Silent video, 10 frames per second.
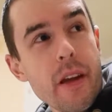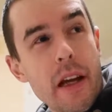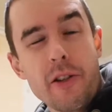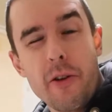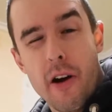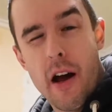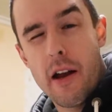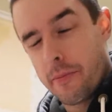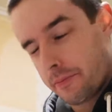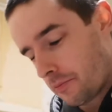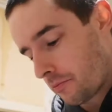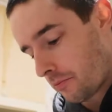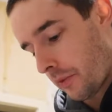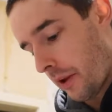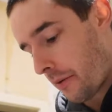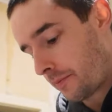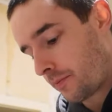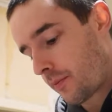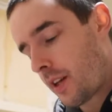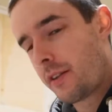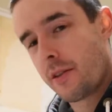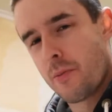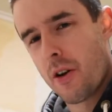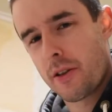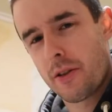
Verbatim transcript: It's all right. Need some hot